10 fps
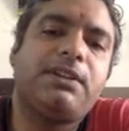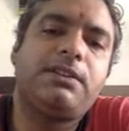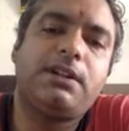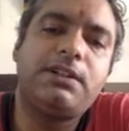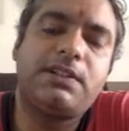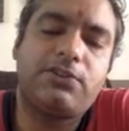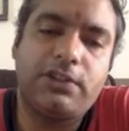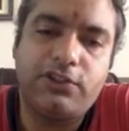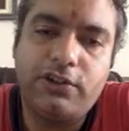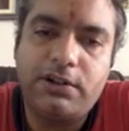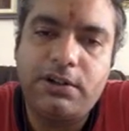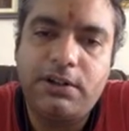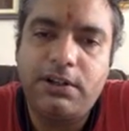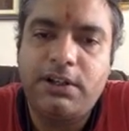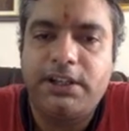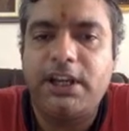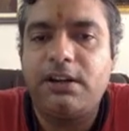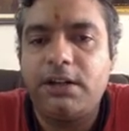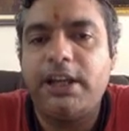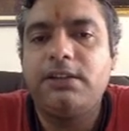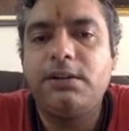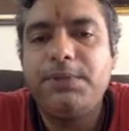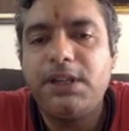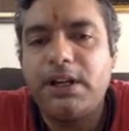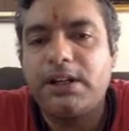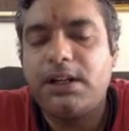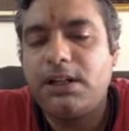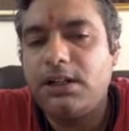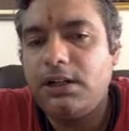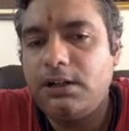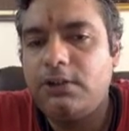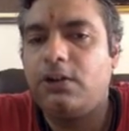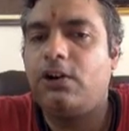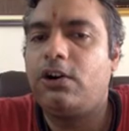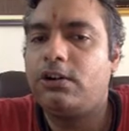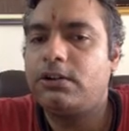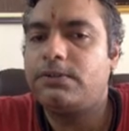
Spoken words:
third structure can either be a rectangle or